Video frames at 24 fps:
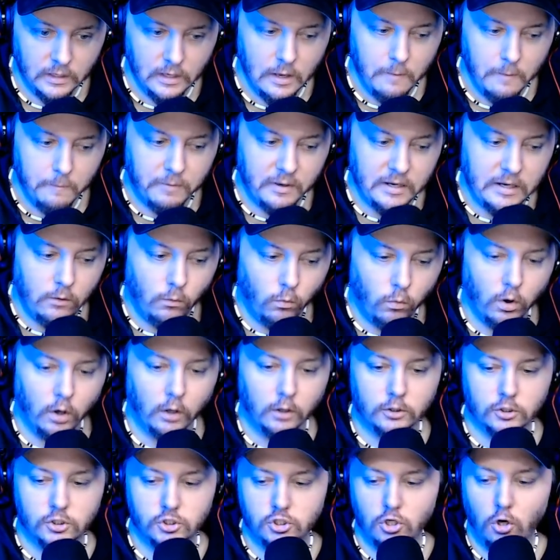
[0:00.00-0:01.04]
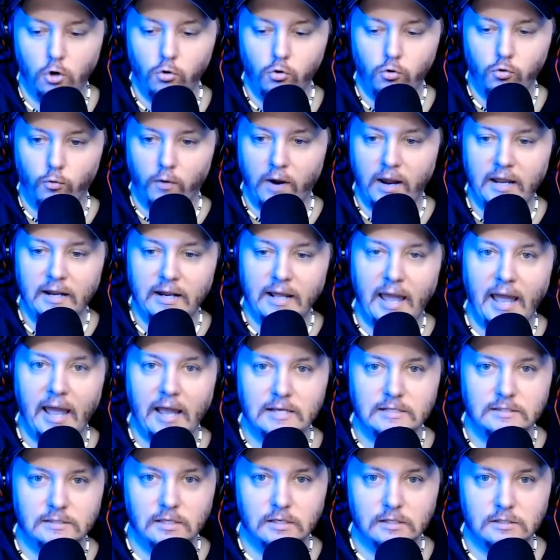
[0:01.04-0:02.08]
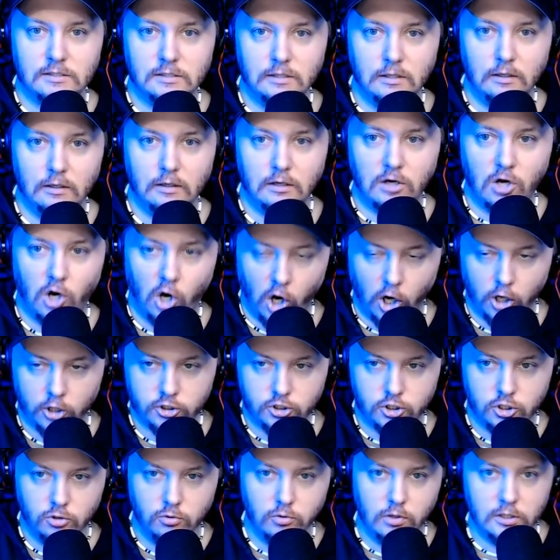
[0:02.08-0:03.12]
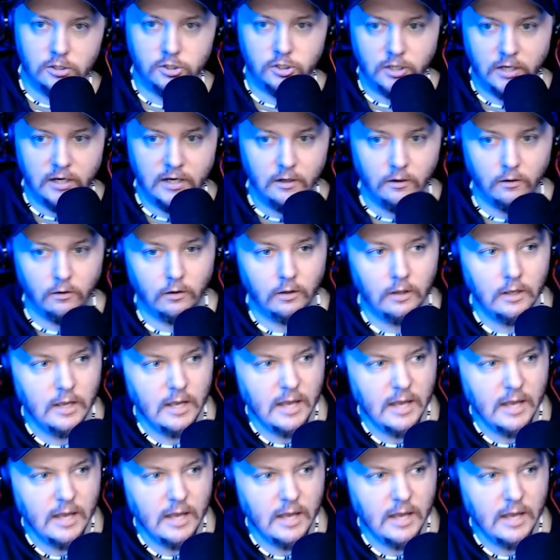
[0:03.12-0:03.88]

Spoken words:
But he works so great as this cartoonish heel.